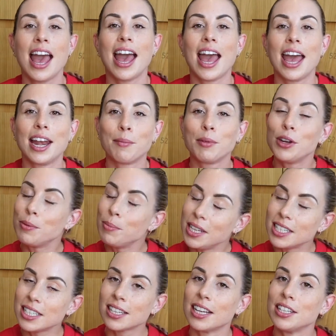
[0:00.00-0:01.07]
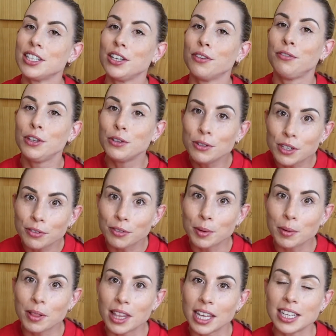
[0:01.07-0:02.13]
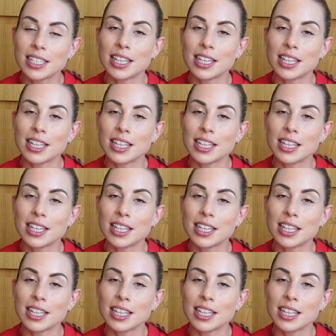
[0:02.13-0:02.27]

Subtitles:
And I'm going to be discussing a few different things